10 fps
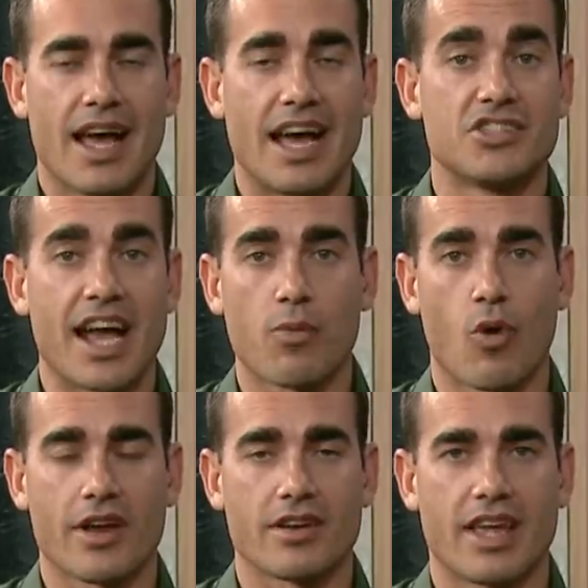Uh, Jack
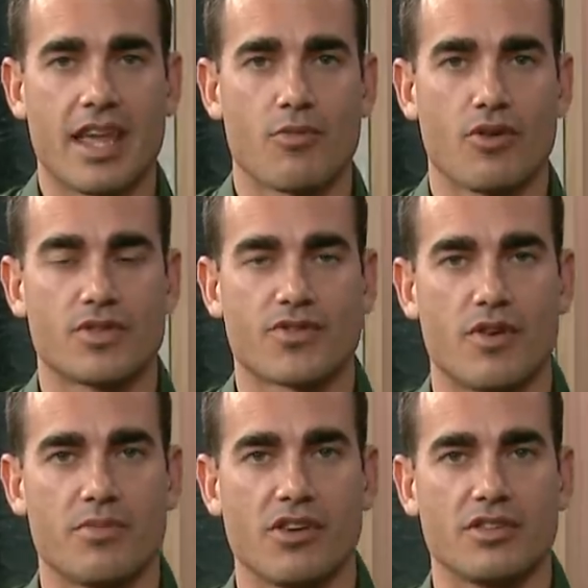Wighton, he moves
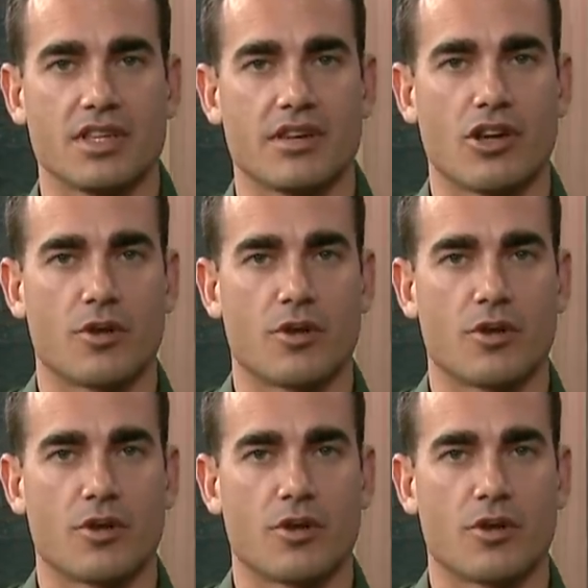from the utility